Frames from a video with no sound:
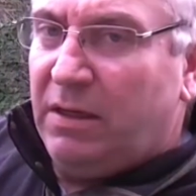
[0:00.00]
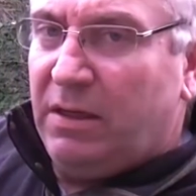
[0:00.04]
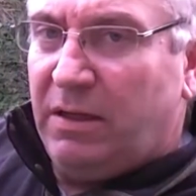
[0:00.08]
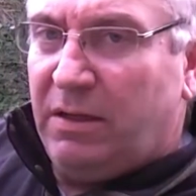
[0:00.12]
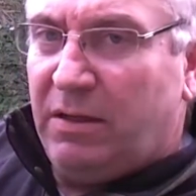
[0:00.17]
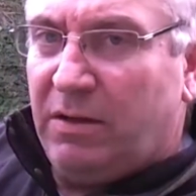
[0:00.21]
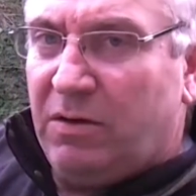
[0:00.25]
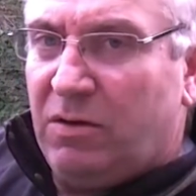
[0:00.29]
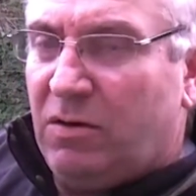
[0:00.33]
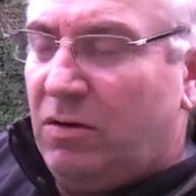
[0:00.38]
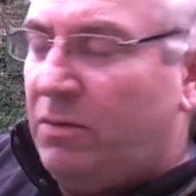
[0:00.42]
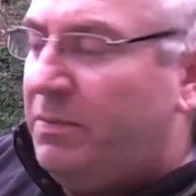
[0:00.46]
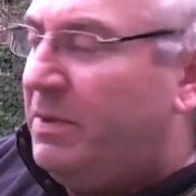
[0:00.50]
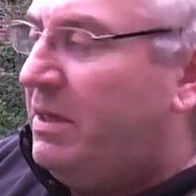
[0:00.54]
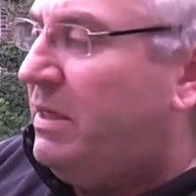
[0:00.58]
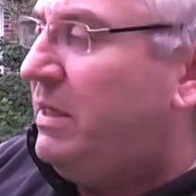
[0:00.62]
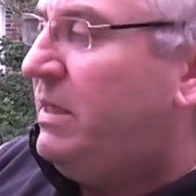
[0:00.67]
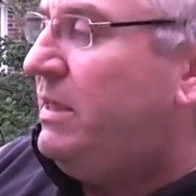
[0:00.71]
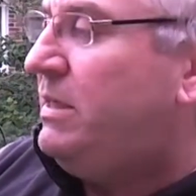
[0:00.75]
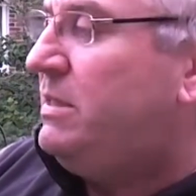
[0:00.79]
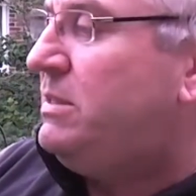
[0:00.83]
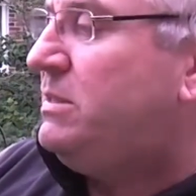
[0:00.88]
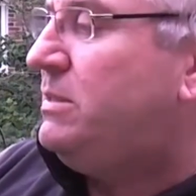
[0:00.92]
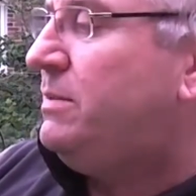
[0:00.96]
the Comet
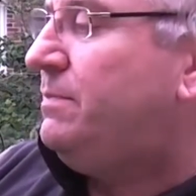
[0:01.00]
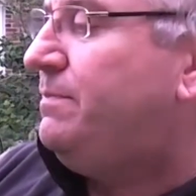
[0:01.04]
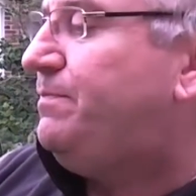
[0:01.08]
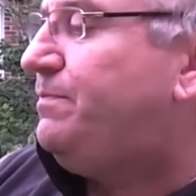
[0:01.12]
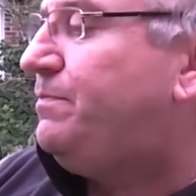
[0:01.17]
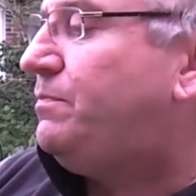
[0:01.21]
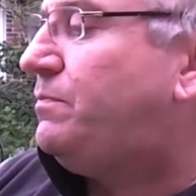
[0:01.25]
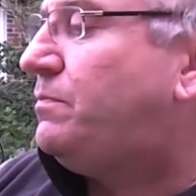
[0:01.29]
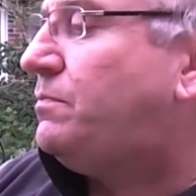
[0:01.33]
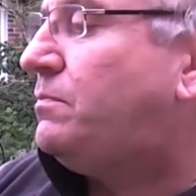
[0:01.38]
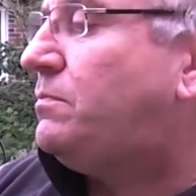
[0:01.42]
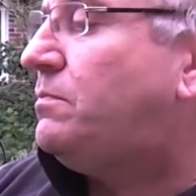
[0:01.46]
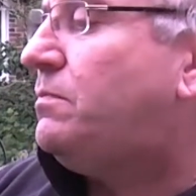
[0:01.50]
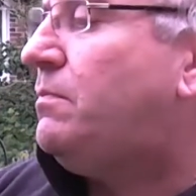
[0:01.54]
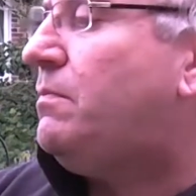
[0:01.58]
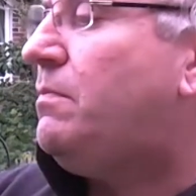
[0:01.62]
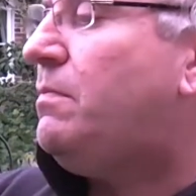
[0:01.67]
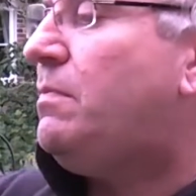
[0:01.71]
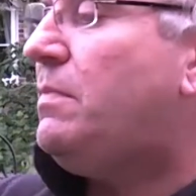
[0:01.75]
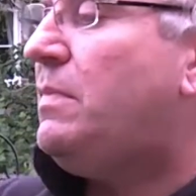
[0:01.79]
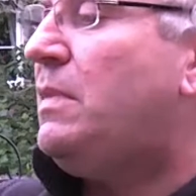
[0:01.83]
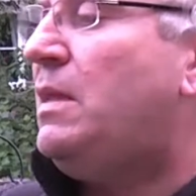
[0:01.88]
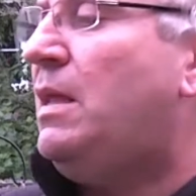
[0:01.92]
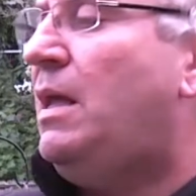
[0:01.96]
is.
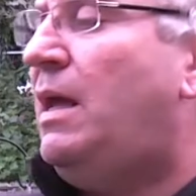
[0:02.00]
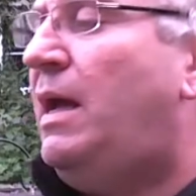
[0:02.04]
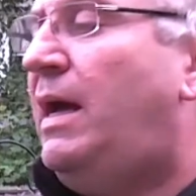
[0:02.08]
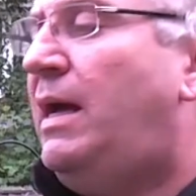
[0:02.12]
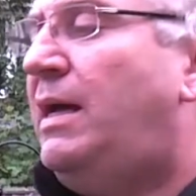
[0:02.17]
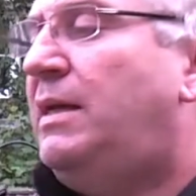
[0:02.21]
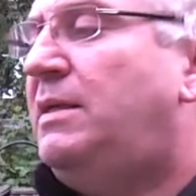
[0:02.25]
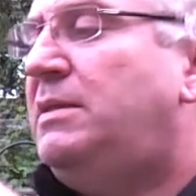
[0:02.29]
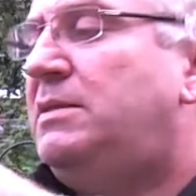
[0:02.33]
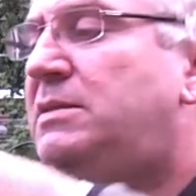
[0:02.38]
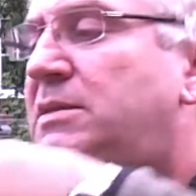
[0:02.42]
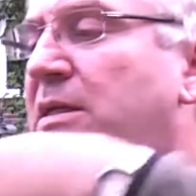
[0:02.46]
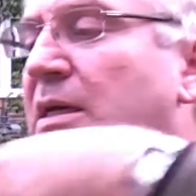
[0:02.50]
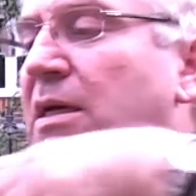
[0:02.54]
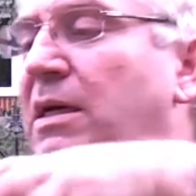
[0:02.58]
And